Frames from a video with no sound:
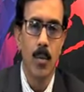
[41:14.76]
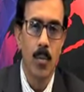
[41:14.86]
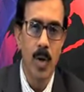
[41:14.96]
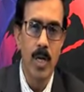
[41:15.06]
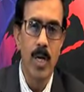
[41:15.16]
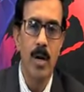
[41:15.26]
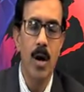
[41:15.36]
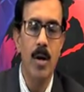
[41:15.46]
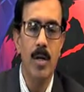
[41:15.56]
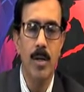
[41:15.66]
one
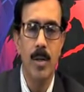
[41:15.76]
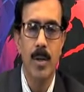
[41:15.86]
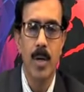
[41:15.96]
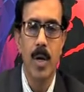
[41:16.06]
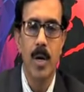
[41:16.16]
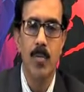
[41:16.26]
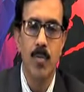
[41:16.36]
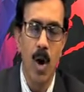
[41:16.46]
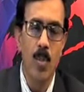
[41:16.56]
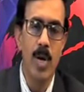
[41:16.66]
cannot
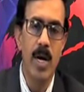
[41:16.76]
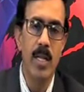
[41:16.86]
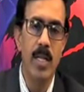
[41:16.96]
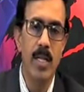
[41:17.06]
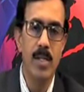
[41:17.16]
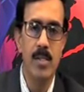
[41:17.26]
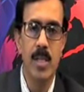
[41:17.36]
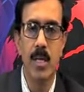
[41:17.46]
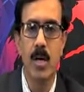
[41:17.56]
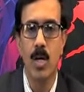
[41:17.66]
form readily
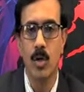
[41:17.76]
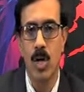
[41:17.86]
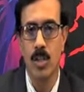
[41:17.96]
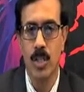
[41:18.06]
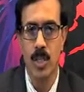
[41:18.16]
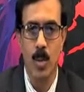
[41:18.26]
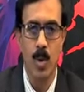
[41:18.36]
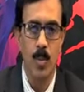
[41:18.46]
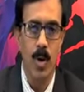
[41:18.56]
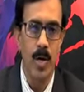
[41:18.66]
silicon to oxygen
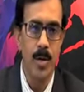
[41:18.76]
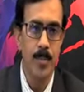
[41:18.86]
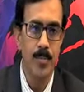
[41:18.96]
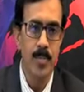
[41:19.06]
double bond,